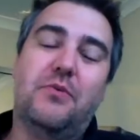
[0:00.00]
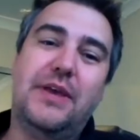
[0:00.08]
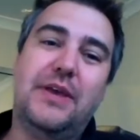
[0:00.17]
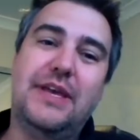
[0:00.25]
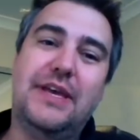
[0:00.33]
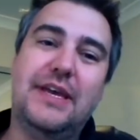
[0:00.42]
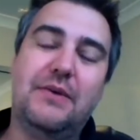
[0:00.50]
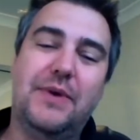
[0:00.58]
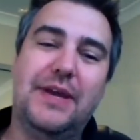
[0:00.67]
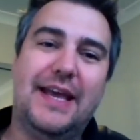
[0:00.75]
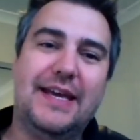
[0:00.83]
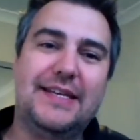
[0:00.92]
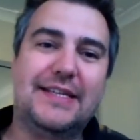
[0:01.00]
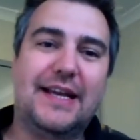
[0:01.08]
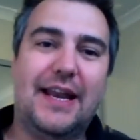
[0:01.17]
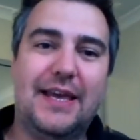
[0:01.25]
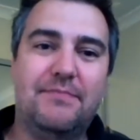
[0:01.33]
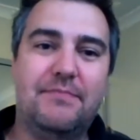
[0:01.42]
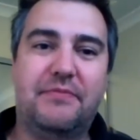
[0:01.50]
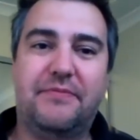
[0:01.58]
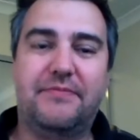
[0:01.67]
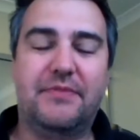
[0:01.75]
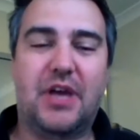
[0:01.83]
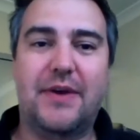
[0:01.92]
we laid claim
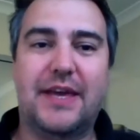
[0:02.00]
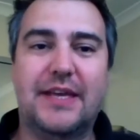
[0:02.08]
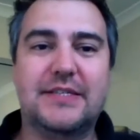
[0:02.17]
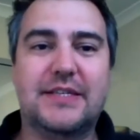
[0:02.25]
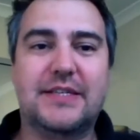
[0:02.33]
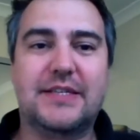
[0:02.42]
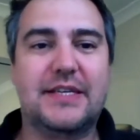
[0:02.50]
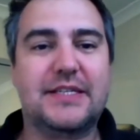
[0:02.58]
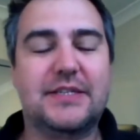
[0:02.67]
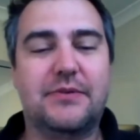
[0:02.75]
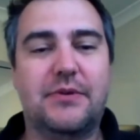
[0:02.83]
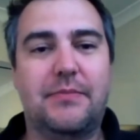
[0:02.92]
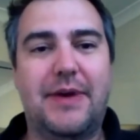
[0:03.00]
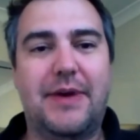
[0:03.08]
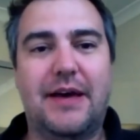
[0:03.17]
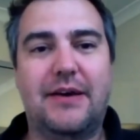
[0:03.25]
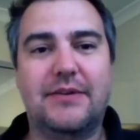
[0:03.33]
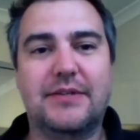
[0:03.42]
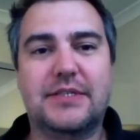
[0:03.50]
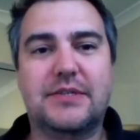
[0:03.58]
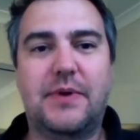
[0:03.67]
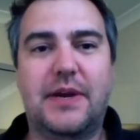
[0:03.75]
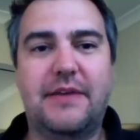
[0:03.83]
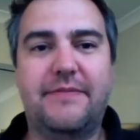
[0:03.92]
going into this to about
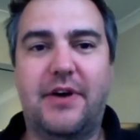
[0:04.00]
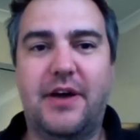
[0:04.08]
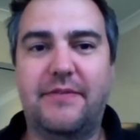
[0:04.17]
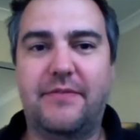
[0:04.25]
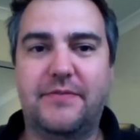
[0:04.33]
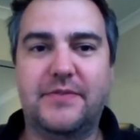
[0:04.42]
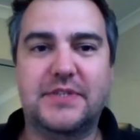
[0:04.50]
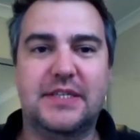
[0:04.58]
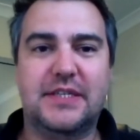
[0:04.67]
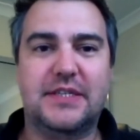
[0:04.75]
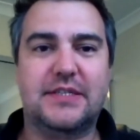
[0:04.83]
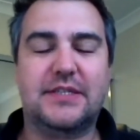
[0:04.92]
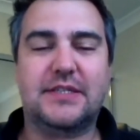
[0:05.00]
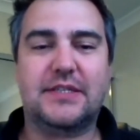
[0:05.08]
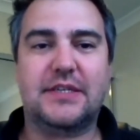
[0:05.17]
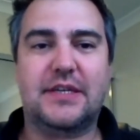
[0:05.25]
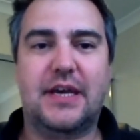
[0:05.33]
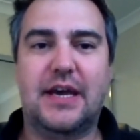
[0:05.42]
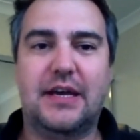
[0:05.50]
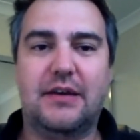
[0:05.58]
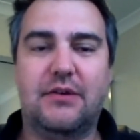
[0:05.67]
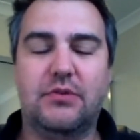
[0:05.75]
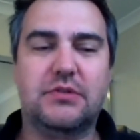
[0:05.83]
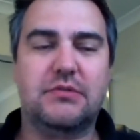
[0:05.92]
25 offices.
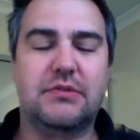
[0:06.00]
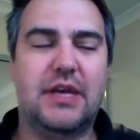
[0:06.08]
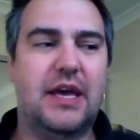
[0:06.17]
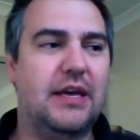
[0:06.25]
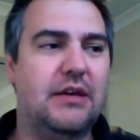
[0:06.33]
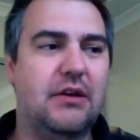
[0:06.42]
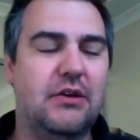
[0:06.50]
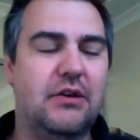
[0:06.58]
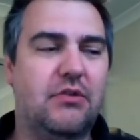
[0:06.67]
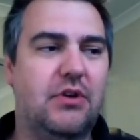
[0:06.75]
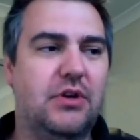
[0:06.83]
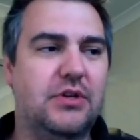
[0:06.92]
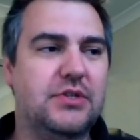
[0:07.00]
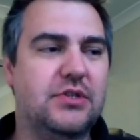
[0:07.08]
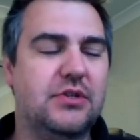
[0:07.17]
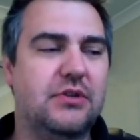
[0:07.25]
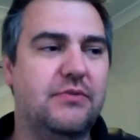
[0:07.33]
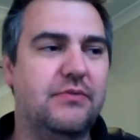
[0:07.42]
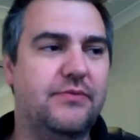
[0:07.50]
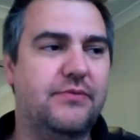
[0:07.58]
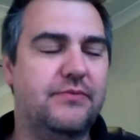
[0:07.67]
Across sort of